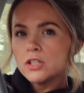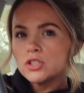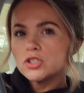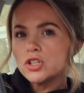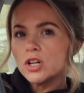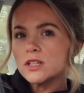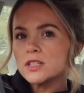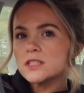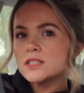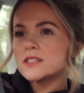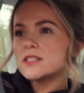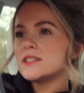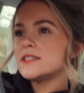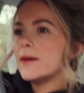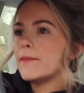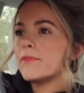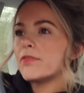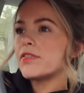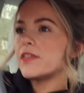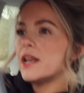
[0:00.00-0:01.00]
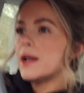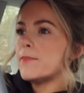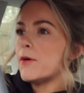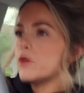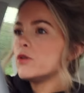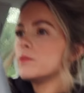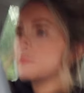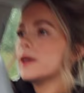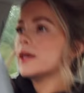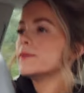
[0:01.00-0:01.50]
just something
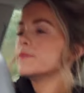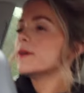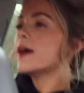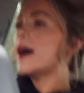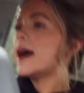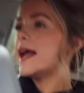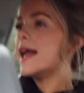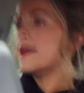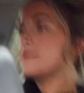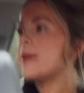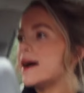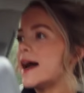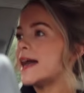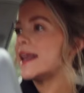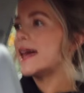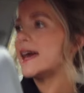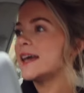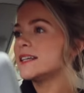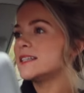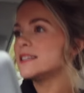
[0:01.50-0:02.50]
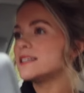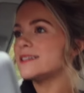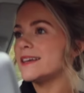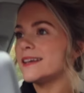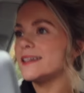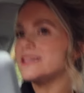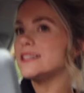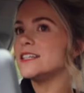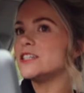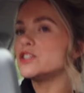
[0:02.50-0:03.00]
about me? And I
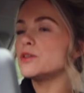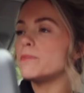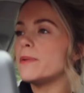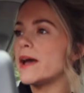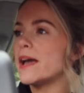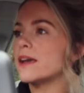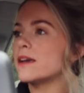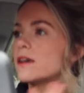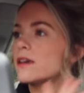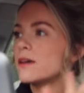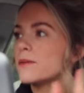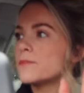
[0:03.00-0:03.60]
decided to pick